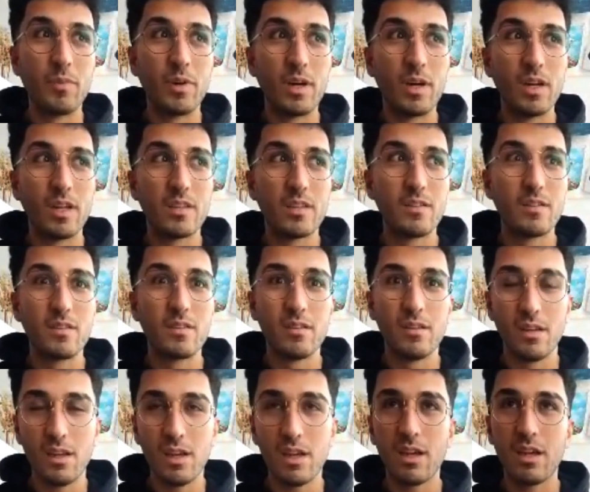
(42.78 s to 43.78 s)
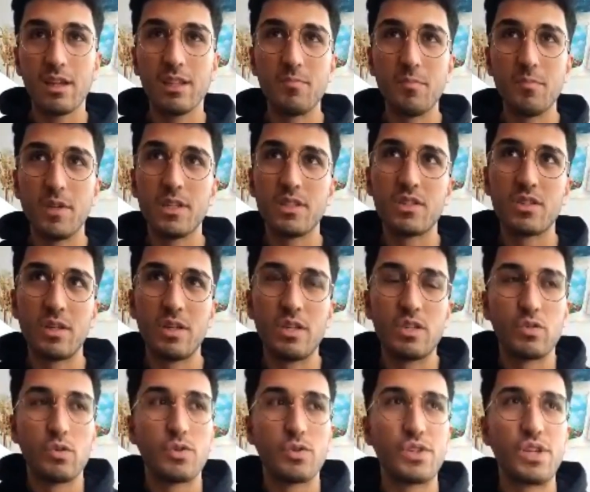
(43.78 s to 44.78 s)
But yeah,
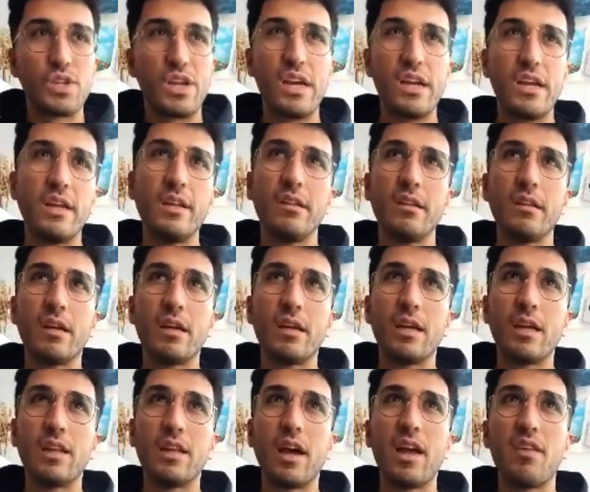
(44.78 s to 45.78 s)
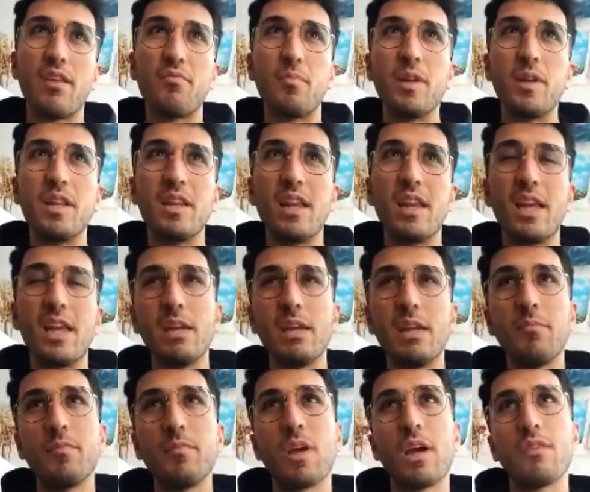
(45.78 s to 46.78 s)
it's Hossein, and I have been
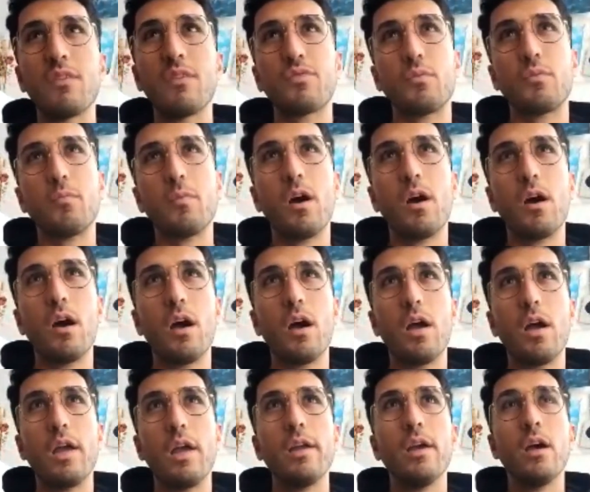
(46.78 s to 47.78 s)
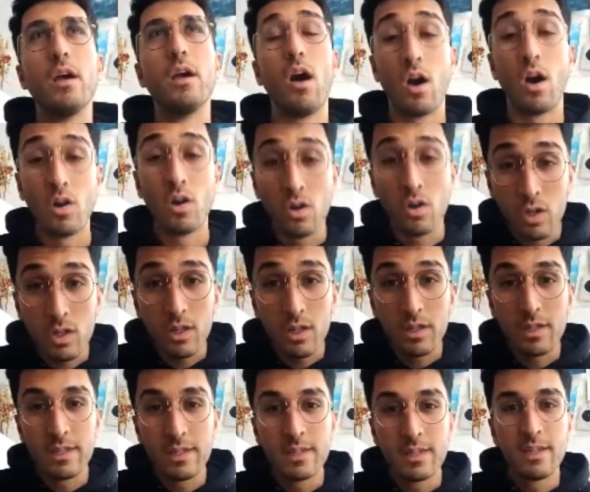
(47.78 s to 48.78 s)
named after my uncle,
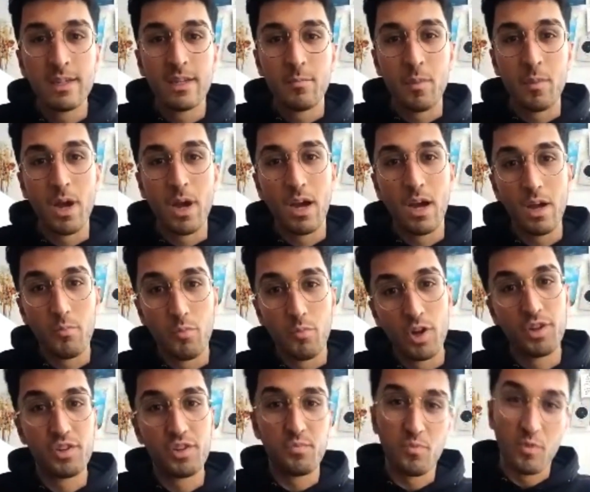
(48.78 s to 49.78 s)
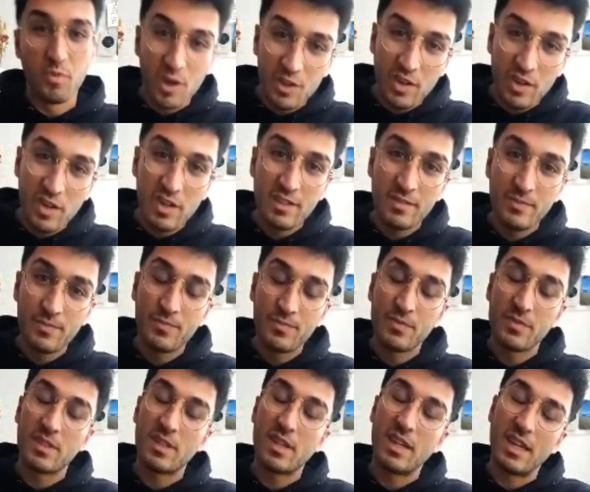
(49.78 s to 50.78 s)
my brother's brother,
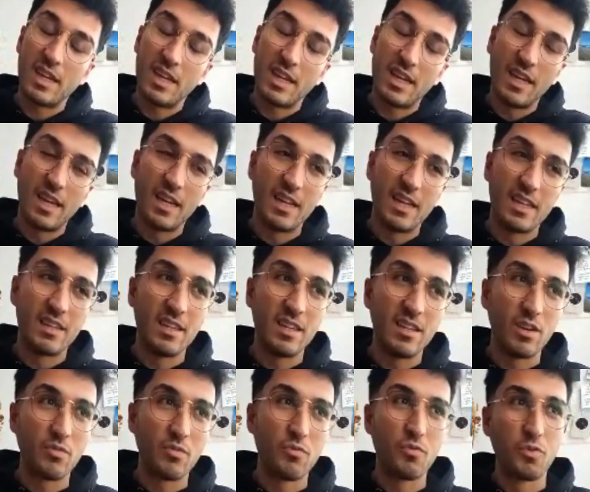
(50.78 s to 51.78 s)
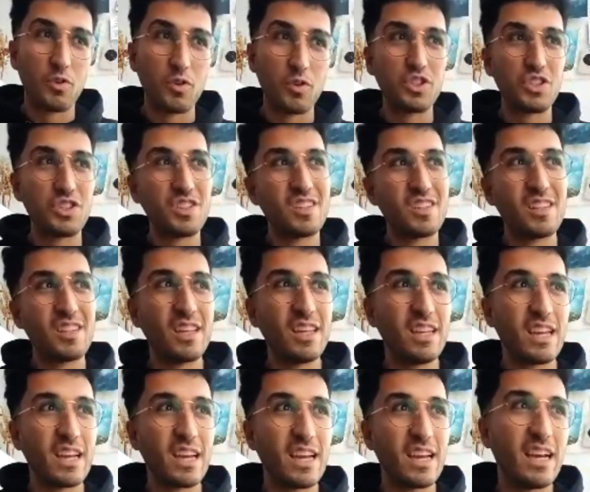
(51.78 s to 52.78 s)
and he unfortunately
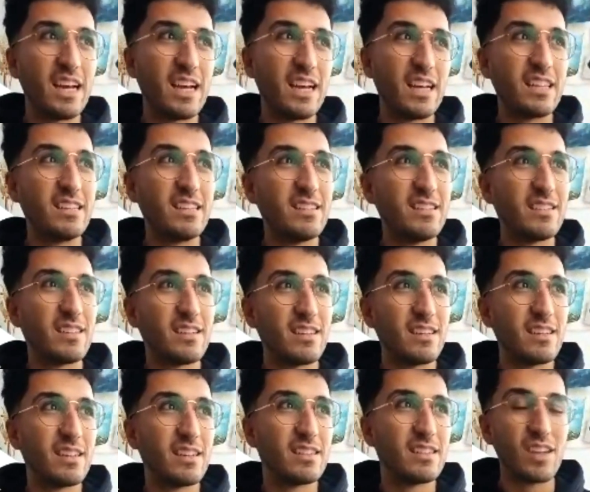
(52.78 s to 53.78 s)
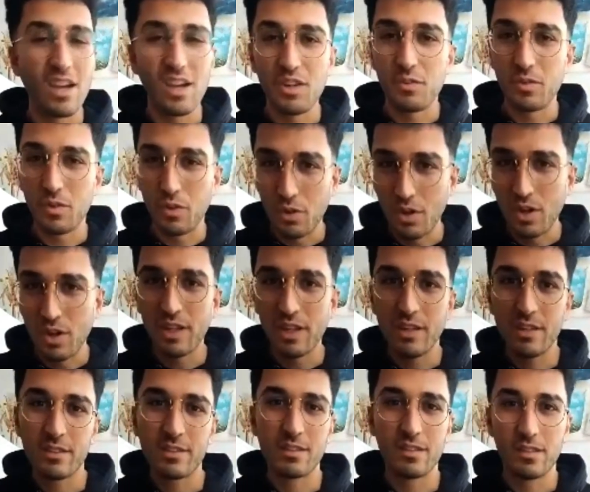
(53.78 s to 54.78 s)
had died early
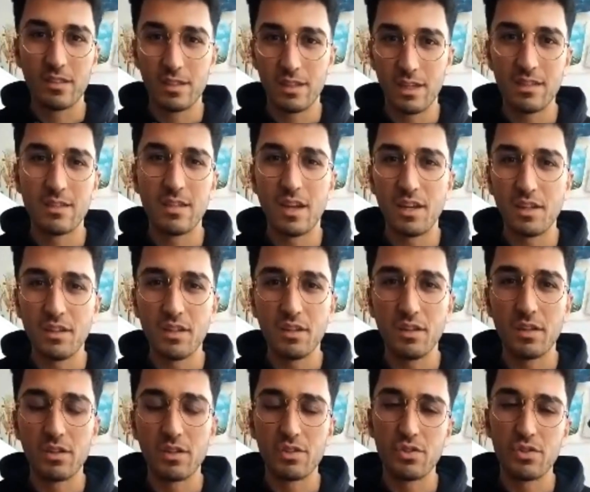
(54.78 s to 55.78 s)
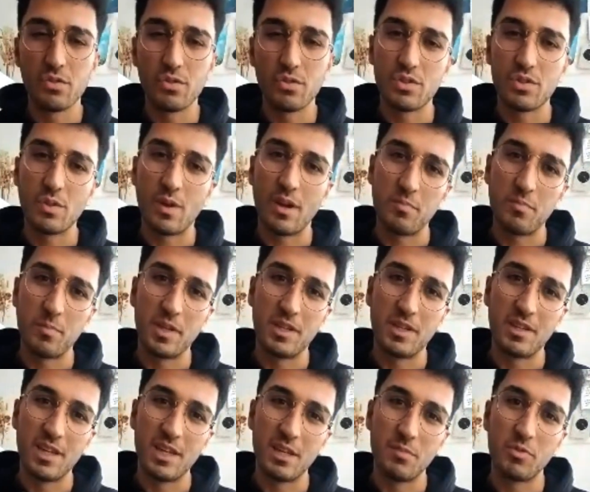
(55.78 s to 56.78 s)
at 19 years old. So I've
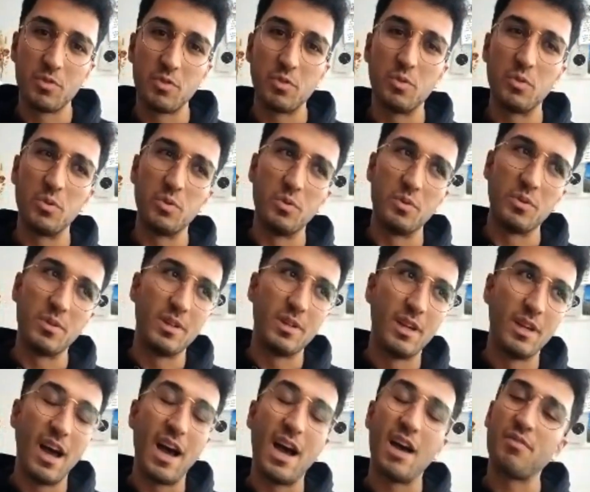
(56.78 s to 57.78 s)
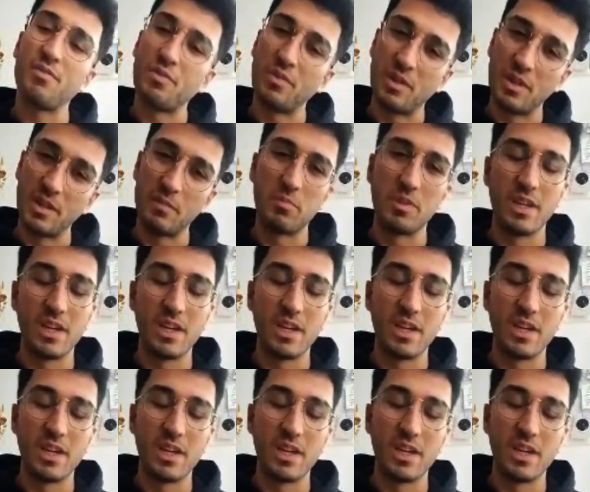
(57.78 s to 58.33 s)
been named to after him.